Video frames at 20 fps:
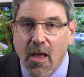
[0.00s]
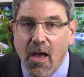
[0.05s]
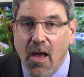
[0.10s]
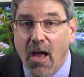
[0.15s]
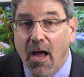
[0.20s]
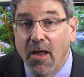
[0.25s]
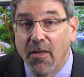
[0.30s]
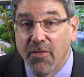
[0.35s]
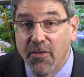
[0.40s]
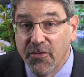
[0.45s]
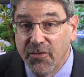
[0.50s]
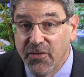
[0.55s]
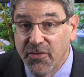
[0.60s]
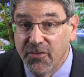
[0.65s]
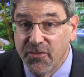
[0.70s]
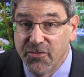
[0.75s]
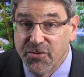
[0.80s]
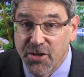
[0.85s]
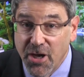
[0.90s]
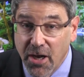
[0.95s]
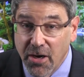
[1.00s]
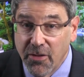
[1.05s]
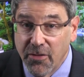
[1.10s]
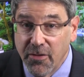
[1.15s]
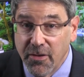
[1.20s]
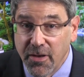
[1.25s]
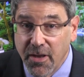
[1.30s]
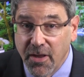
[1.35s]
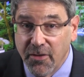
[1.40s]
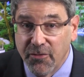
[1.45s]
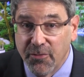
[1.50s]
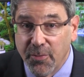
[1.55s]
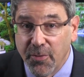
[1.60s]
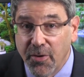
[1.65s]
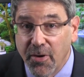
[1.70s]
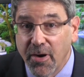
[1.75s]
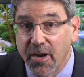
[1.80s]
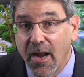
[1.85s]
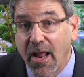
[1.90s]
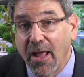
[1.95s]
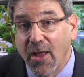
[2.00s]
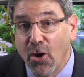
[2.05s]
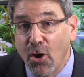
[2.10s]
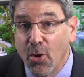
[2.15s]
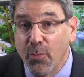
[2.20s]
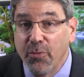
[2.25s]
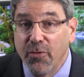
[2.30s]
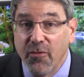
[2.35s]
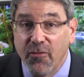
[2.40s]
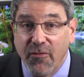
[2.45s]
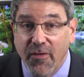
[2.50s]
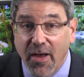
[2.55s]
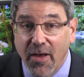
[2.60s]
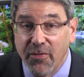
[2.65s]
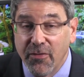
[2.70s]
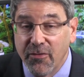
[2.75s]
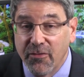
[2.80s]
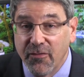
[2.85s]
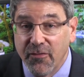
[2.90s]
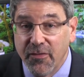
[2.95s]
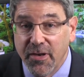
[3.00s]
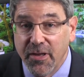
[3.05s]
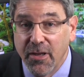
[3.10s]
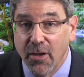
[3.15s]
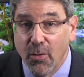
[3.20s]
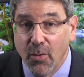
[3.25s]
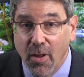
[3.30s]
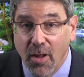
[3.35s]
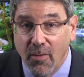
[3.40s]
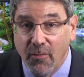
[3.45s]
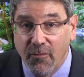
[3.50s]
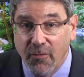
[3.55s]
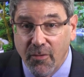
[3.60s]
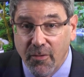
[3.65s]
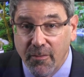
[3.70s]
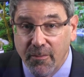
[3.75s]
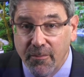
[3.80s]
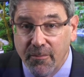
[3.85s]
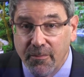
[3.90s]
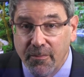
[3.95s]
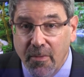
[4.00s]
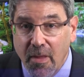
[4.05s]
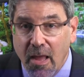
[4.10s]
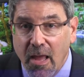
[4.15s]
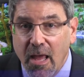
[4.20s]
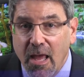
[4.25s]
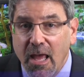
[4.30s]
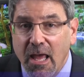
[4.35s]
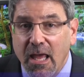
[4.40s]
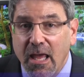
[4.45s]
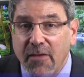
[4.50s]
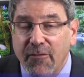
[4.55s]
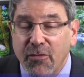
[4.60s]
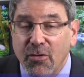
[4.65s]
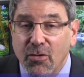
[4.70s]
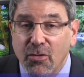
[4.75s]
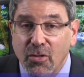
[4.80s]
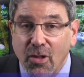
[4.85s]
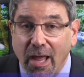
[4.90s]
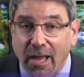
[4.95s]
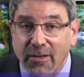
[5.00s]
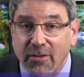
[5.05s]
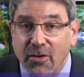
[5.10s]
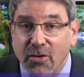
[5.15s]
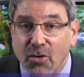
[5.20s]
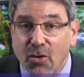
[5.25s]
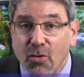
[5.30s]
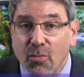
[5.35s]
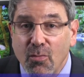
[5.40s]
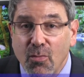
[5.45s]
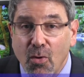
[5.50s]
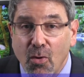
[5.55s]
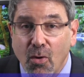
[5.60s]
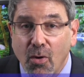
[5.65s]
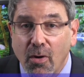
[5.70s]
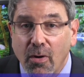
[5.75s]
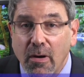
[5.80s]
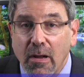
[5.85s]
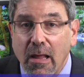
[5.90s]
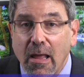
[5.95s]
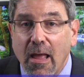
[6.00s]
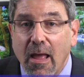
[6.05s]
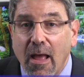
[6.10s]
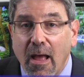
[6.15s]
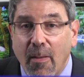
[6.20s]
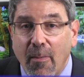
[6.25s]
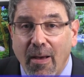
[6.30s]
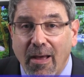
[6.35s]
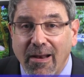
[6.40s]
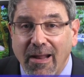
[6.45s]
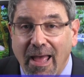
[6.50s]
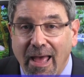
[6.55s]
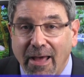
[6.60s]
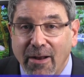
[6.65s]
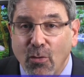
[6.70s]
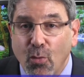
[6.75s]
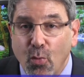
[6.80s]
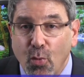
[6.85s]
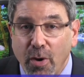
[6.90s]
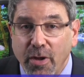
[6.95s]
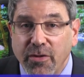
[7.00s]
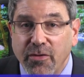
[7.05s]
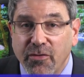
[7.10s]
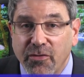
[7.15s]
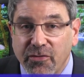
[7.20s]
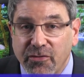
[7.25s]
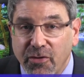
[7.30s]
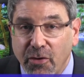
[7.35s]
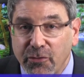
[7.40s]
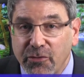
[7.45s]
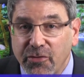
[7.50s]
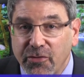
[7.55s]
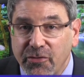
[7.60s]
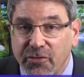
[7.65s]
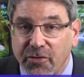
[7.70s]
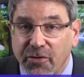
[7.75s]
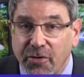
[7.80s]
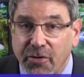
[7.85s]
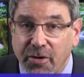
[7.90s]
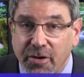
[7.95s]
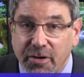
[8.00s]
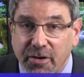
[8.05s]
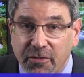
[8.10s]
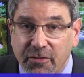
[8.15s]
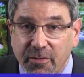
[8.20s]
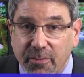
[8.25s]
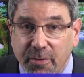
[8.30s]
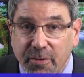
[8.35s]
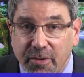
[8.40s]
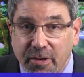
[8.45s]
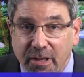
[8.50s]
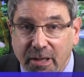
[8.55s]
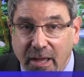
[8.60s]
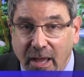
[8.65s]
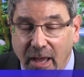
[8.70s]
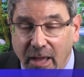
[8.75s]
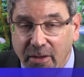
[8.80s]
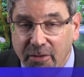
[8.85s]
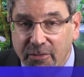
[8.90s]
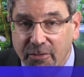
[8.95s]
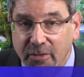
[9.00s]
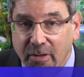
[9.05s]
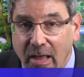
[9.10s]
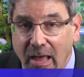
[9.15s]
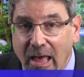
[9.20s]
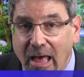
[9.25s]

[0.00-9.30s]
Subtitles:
Hi, this is Jonathan Ginsberg, and I hope you found this video helpful. If you'd like to know more about how to win your Social Security disability case,